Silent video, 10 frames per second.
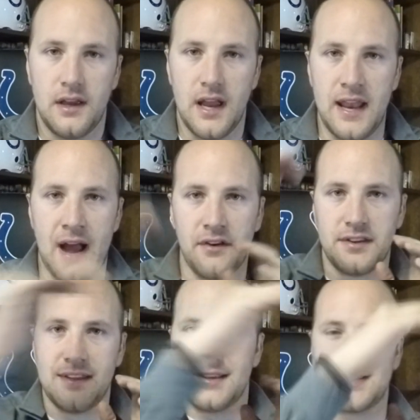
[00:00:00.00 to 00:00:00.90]
And out
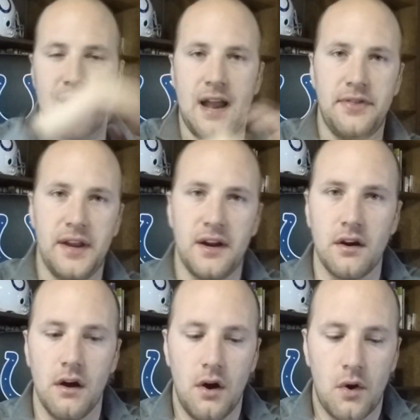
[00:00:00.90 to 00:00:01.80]
to the side
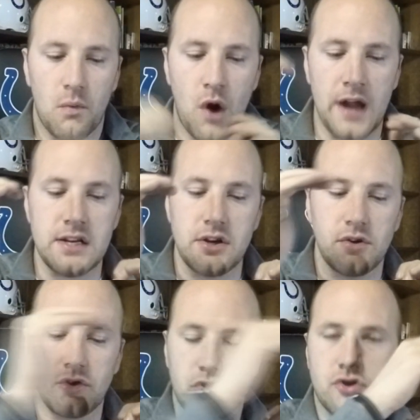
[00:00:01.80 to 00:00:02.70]
there, write
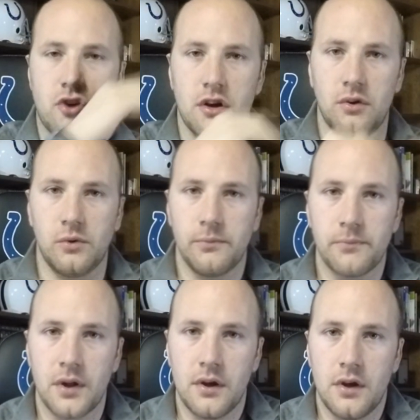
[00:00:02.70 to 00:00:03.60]
struggle.
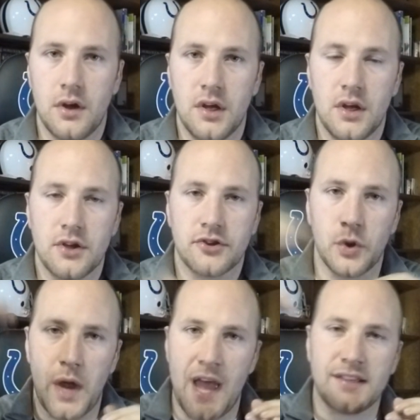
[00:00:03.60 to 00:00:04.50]

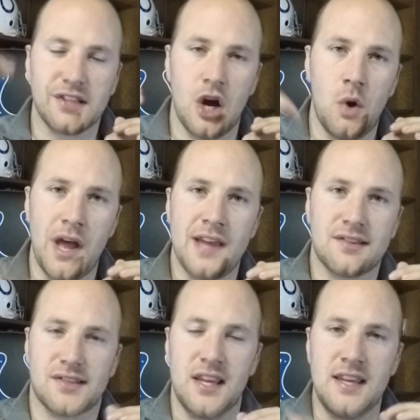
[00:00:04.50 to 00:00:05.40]
So
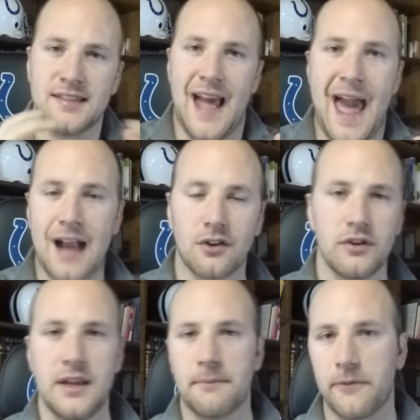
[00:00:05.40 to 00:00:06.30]
S.O.S.C is the
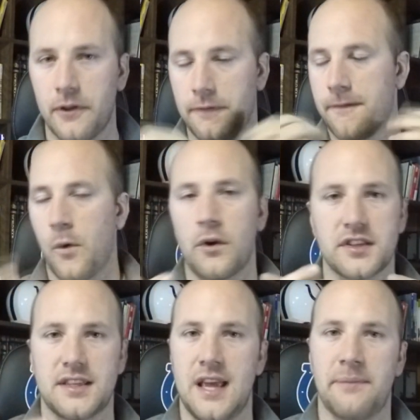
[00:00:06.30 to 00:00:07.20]
acronym for the 4
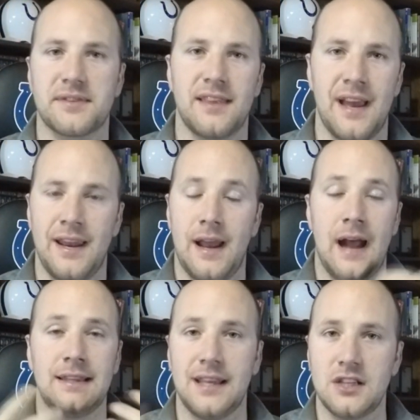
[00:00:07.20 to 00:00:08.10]
steps that
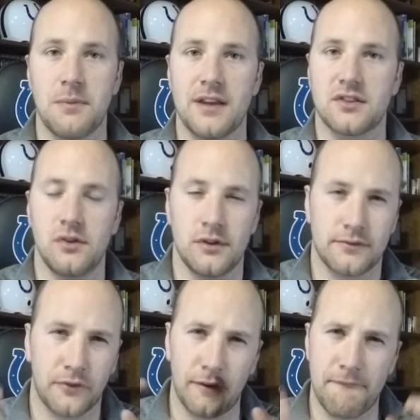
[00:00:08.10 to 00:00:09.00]
I teach my
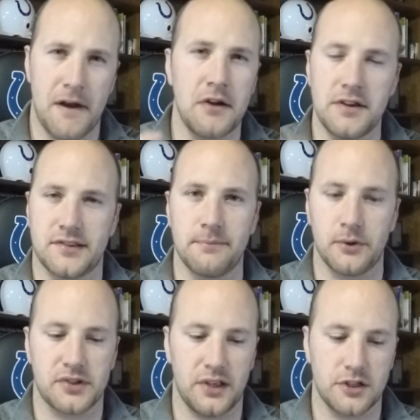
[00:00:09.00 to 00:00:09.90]
students for a very
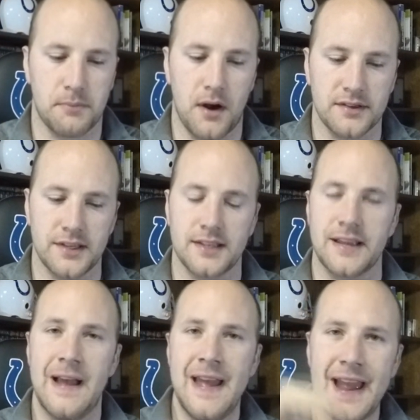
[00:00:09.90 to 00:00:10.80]
simple sales
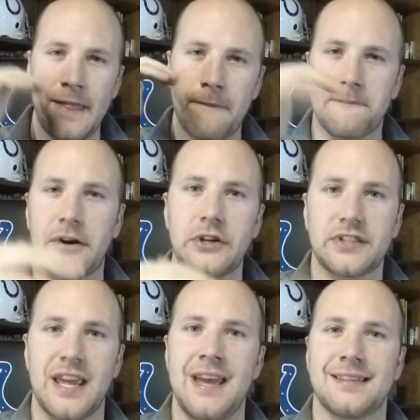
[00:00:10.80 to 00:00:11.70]
process. And the
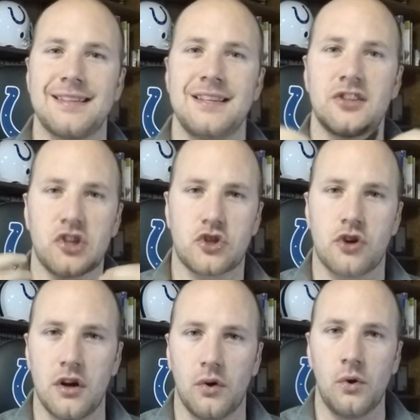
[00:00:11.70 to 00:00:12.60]
first S is
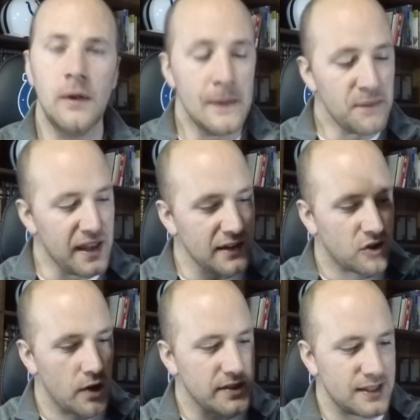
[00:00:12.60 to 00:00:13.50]
struggle, and it
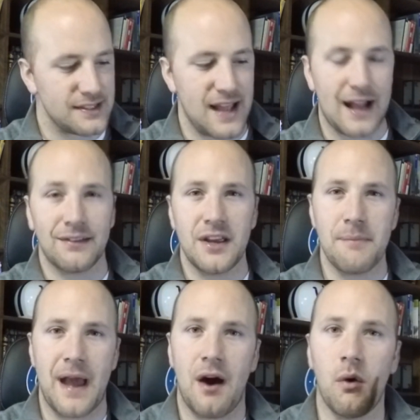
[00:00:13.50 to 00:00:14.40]
talks exactly
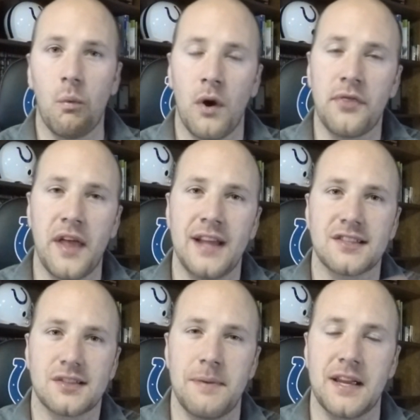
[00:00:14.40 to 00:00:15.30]
about what
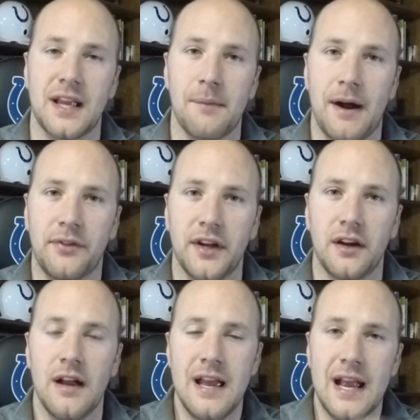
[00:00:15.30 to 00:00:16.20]
that's speaking about
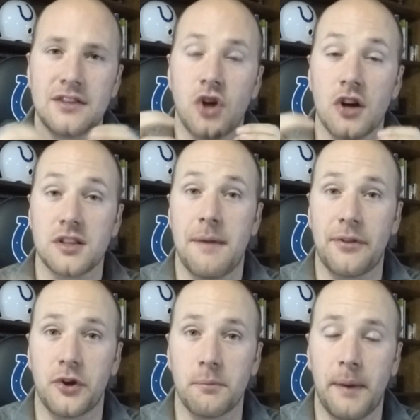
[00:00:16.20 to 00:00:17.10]
there. It talks
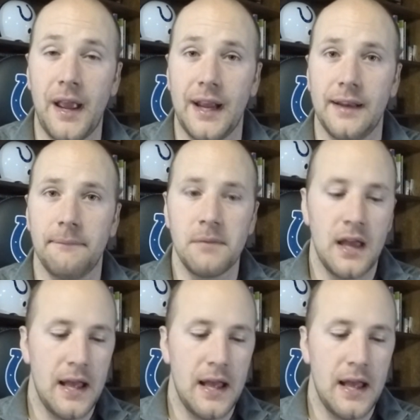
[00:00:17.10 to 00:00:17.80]
about their pain.